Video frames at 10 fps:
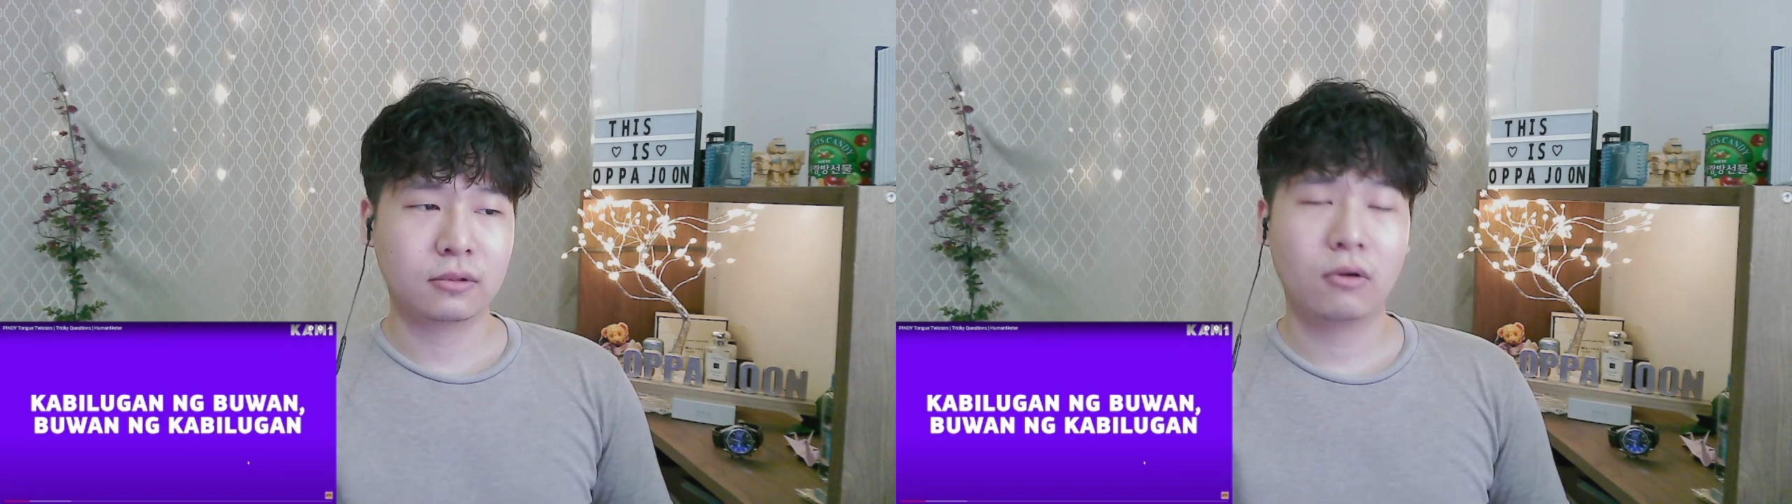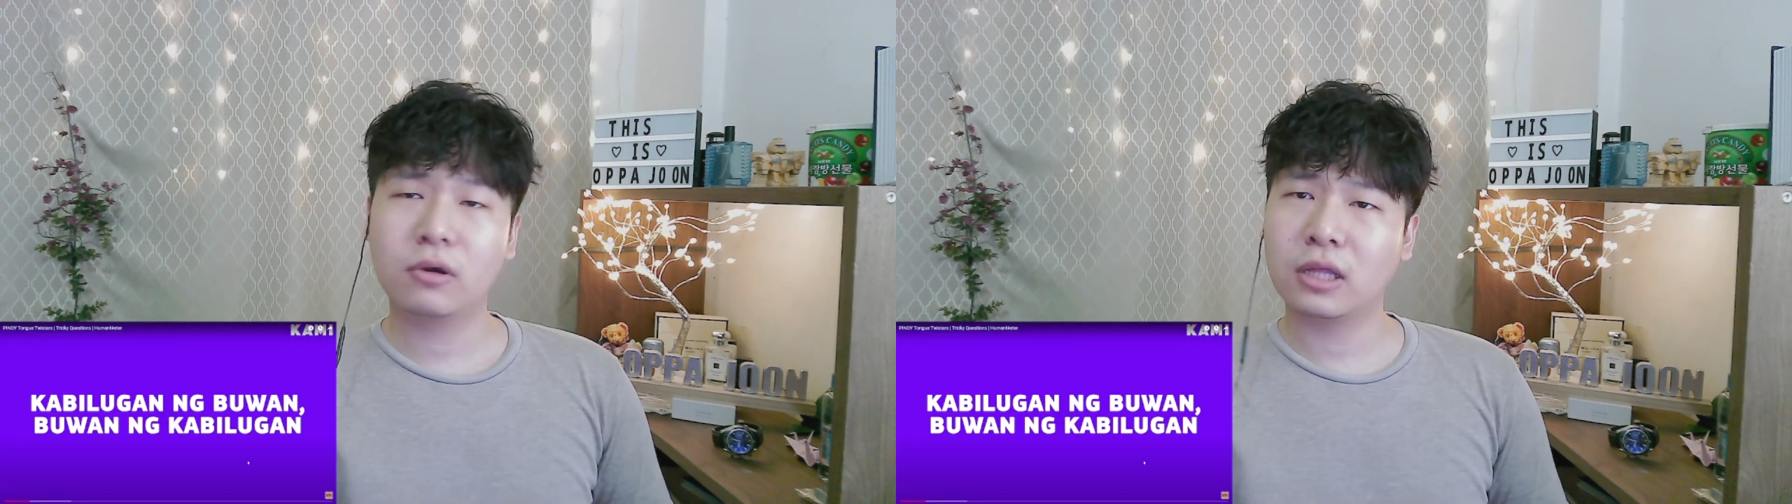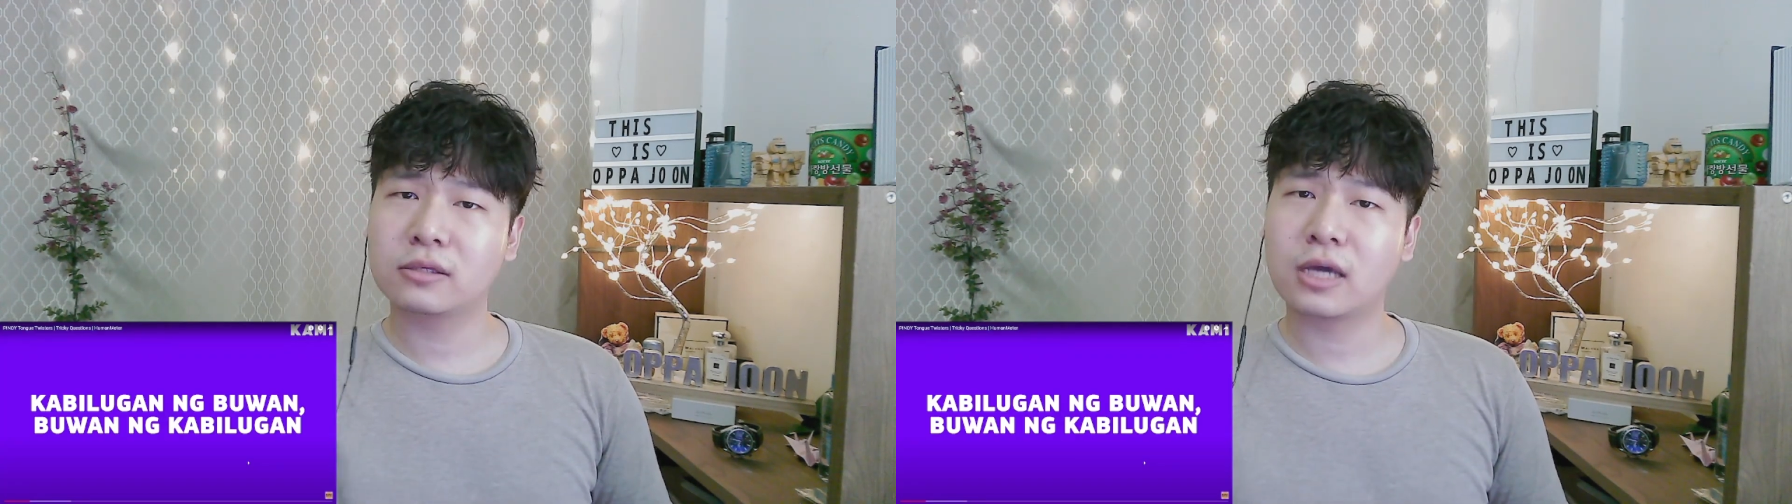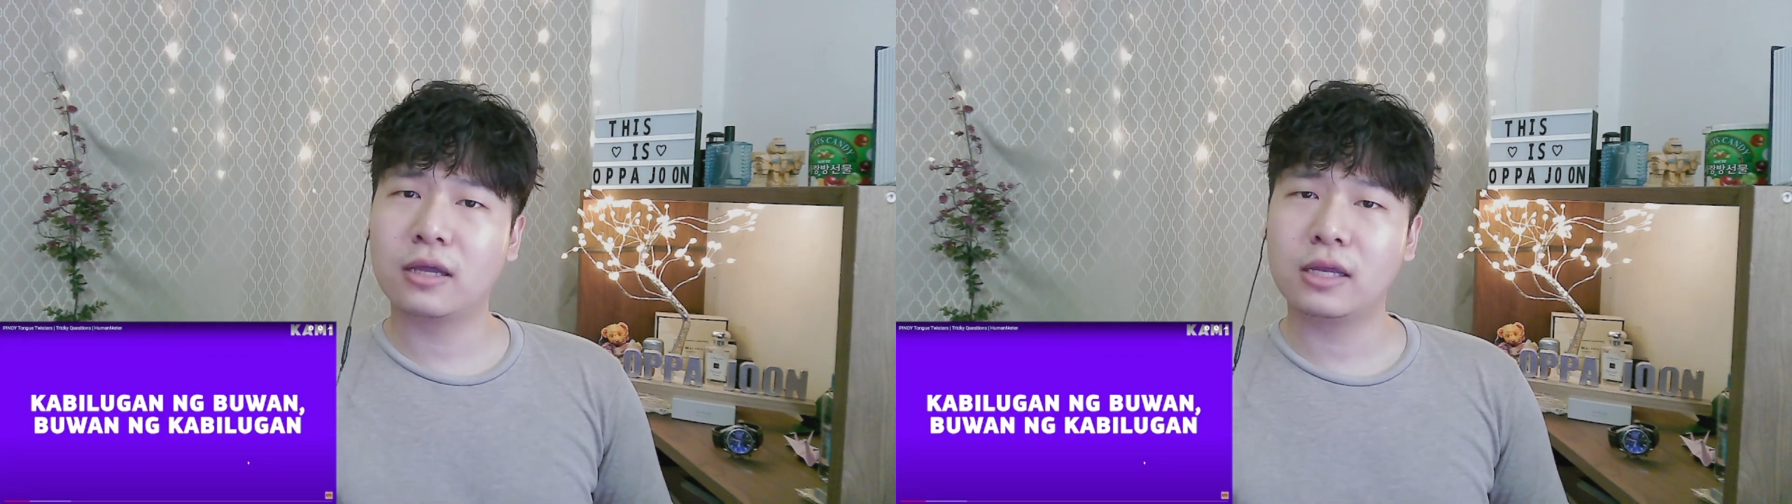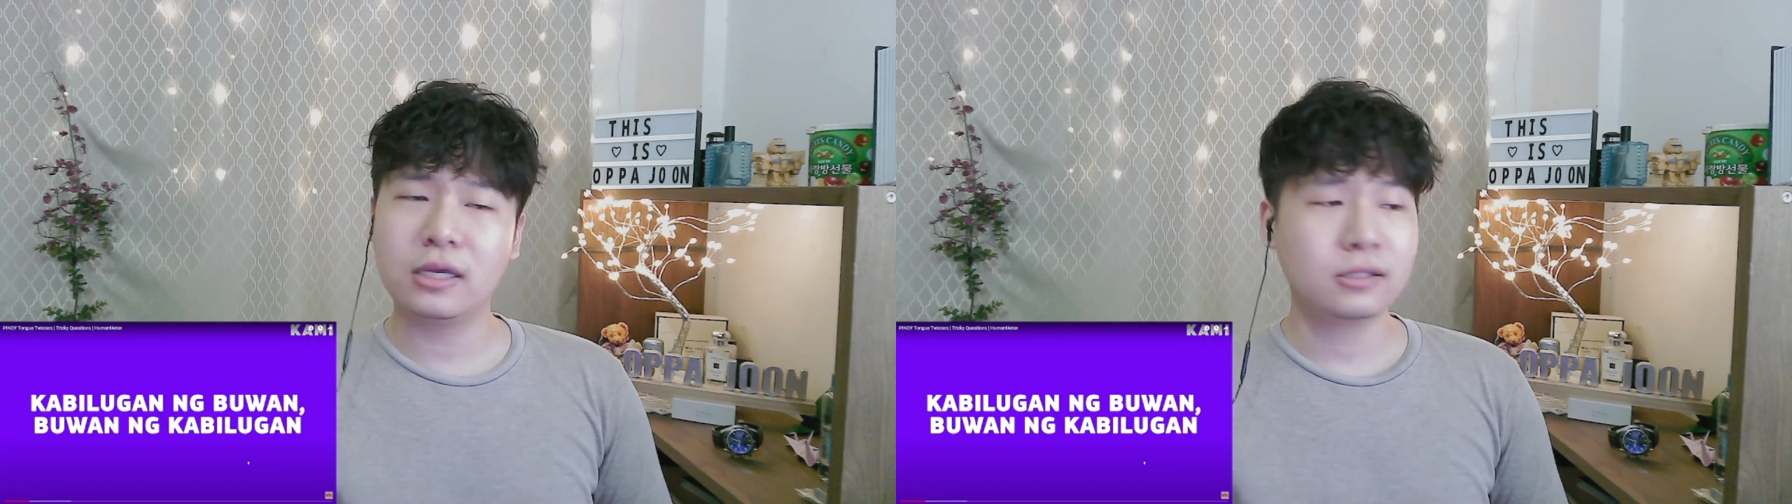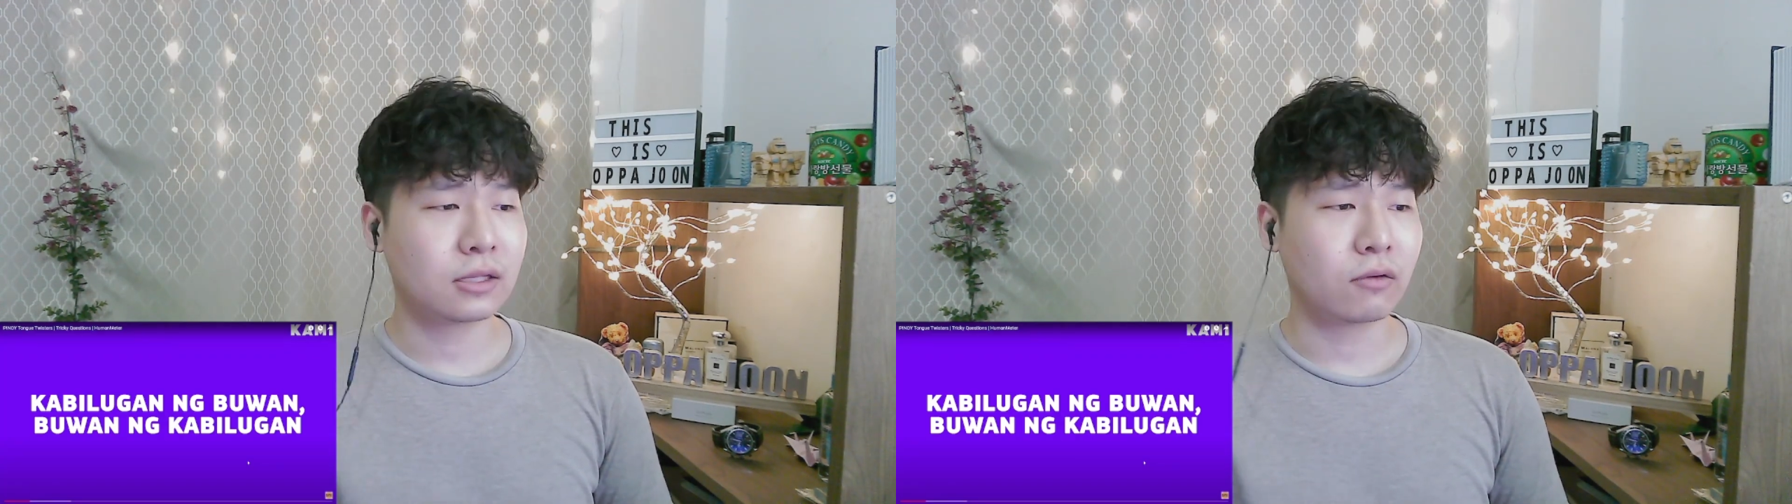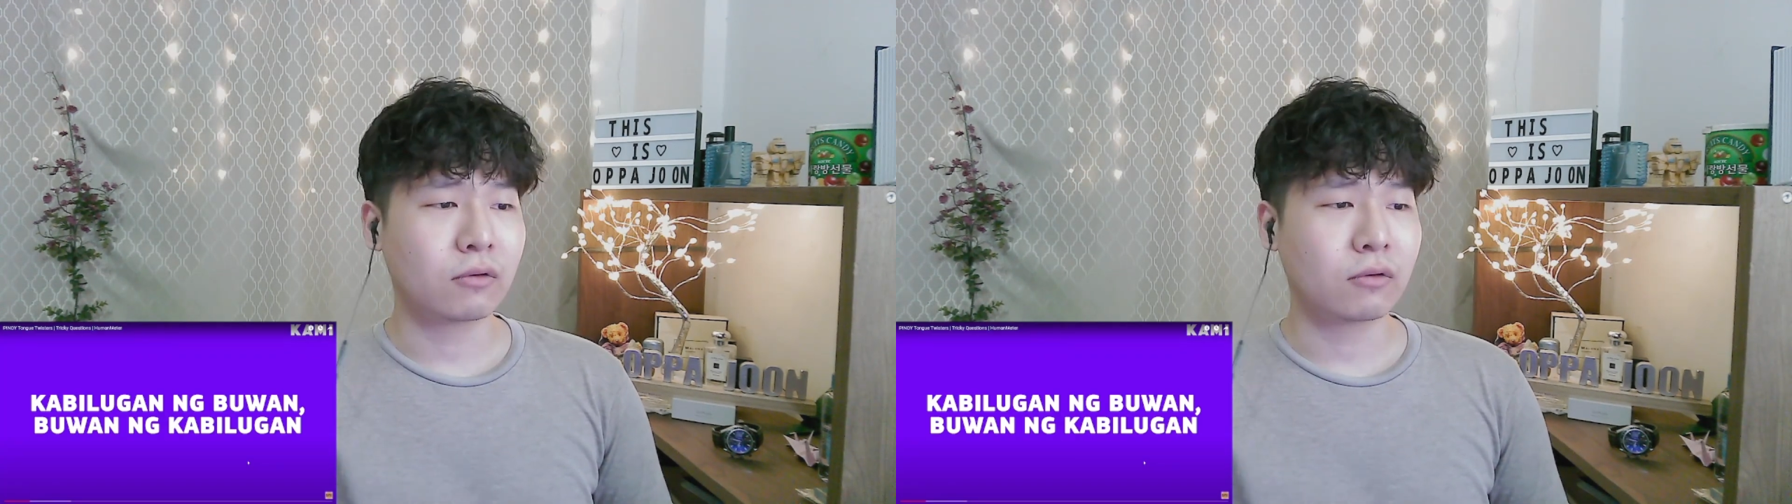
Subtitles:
Okay, that's kind of easy though.